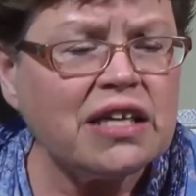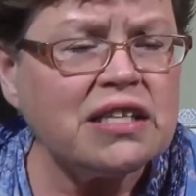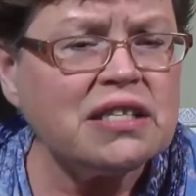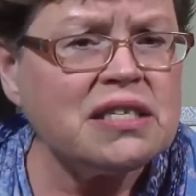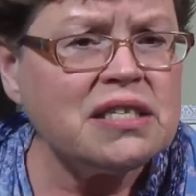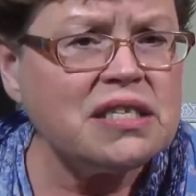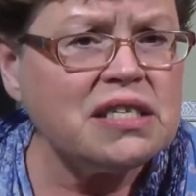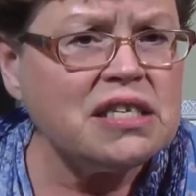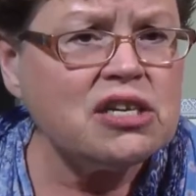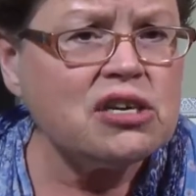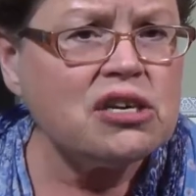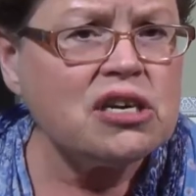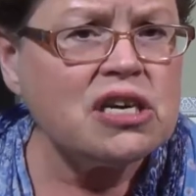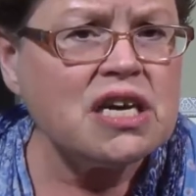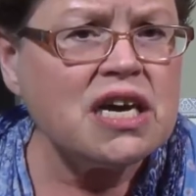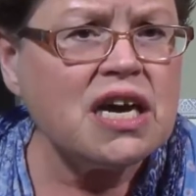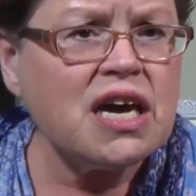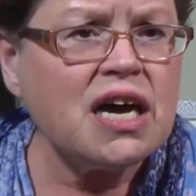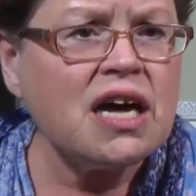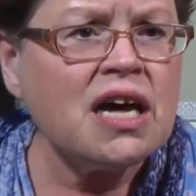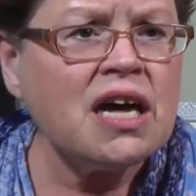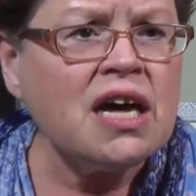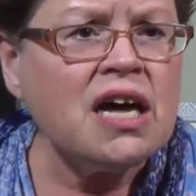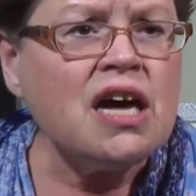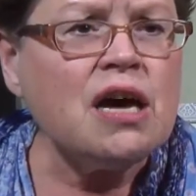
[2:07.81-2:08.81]
and
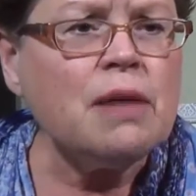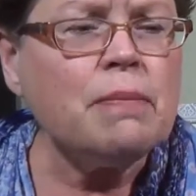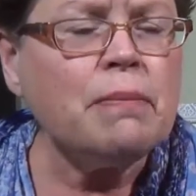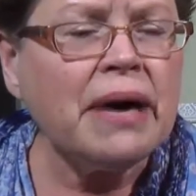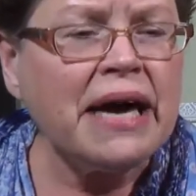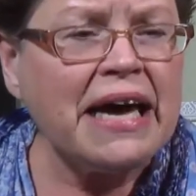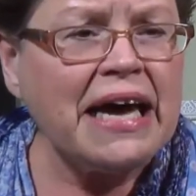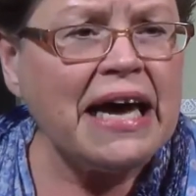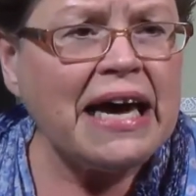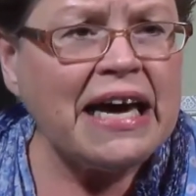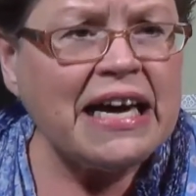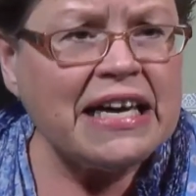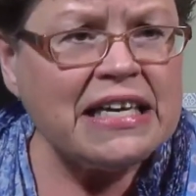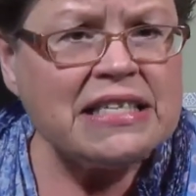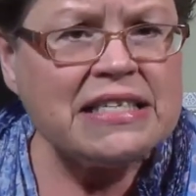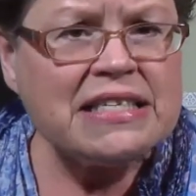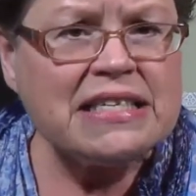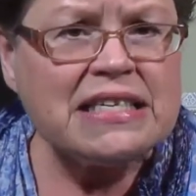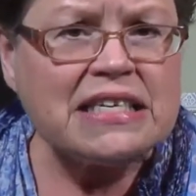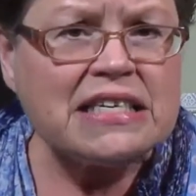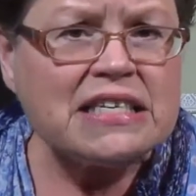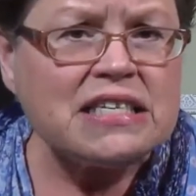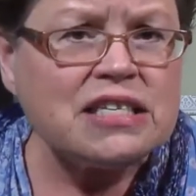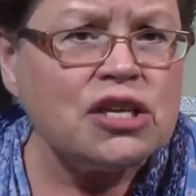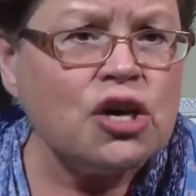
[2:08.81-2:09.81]
Syria by
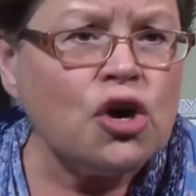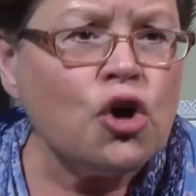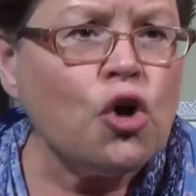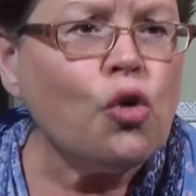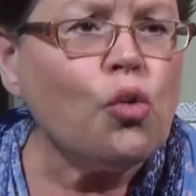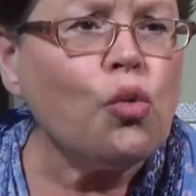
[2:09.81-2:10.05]
ISIS.